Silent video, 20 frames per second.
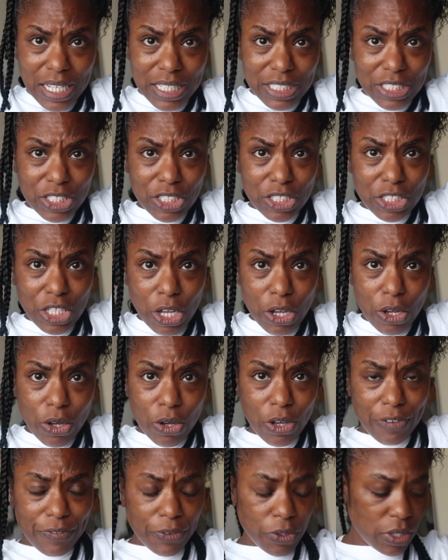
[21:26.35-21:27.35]

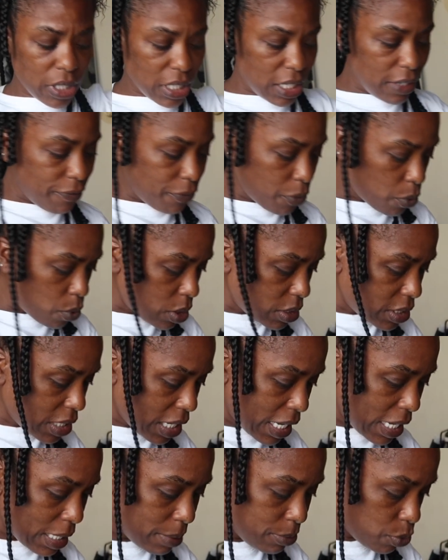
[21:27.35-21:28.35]
So if you're looking for
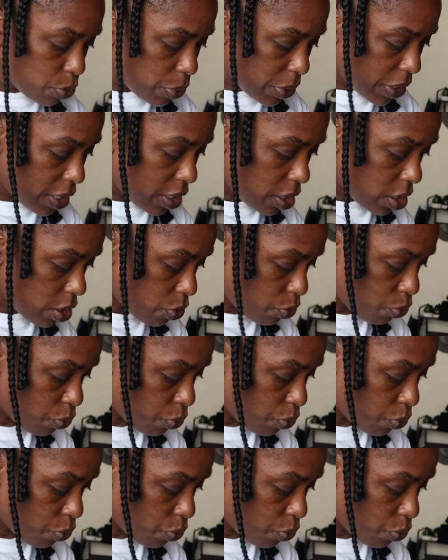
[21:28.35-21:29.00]
times when